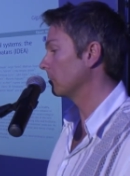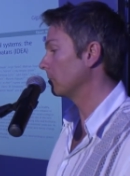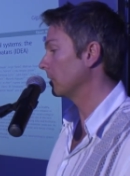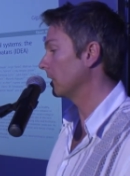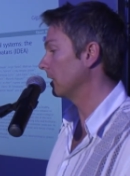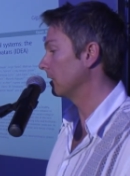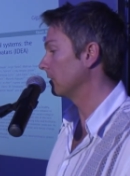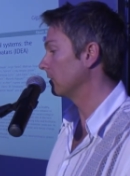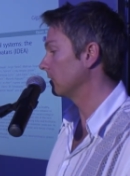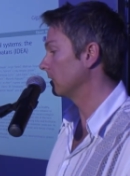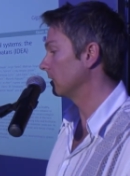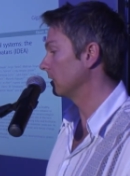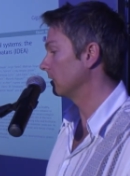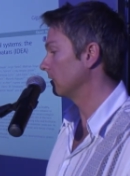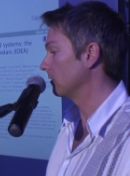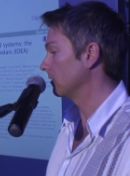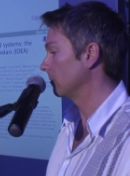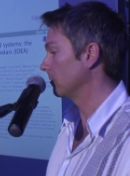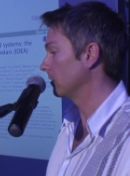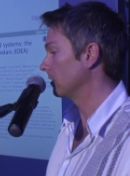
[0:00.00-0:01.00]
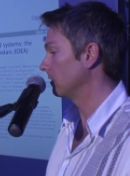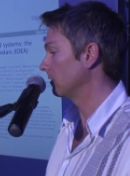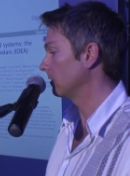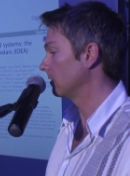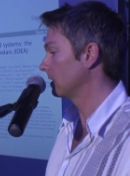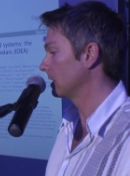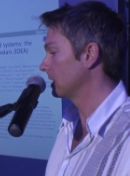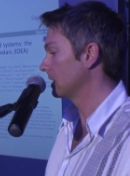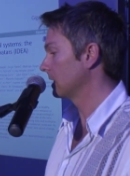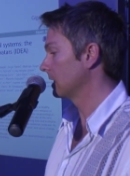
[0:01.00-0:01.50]
some of the plans in, in some of
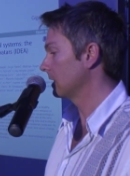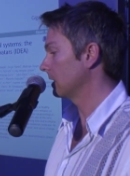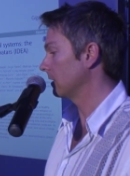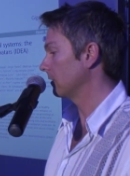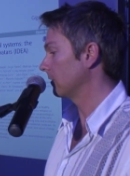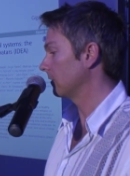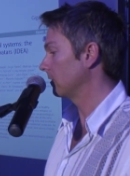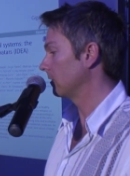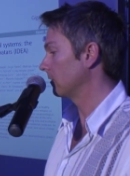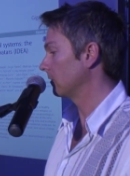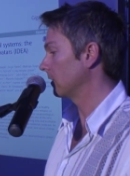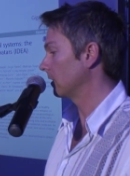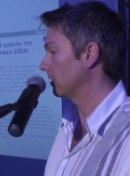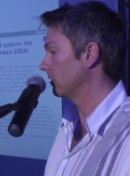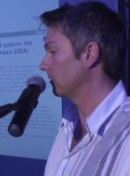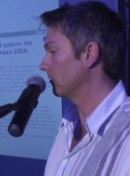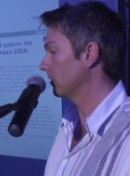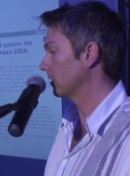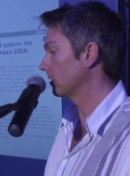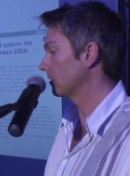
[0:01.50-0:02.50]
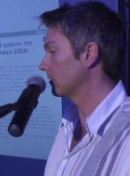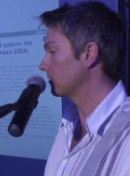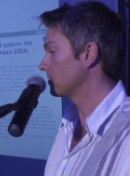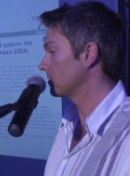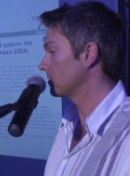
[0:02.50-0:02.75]
these, uh, the scientific